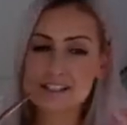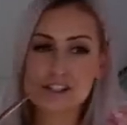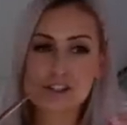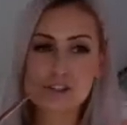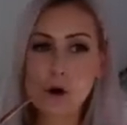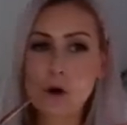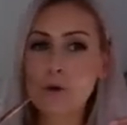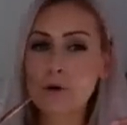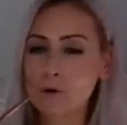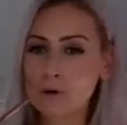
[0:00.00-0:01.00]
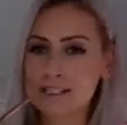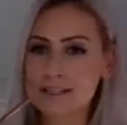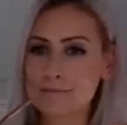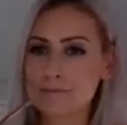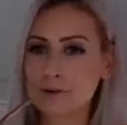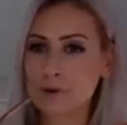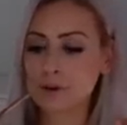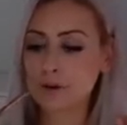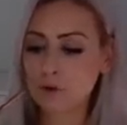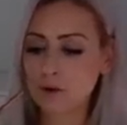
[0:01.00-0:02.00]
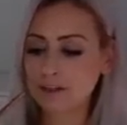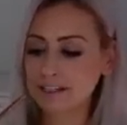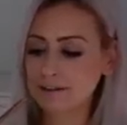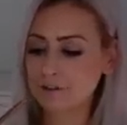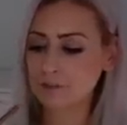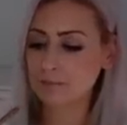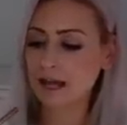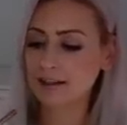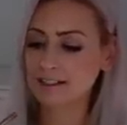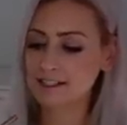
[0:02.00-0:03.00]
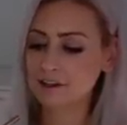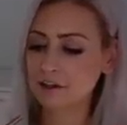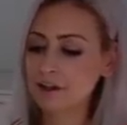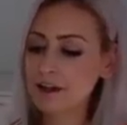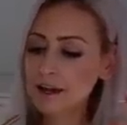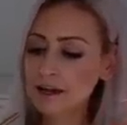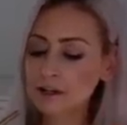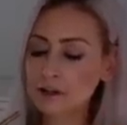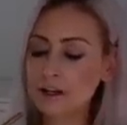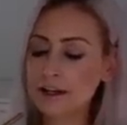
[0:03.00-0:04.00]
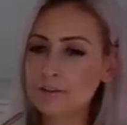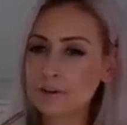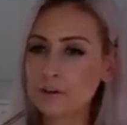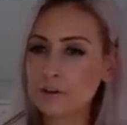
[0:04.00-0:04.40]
so awesome for the quality of your blood. So, if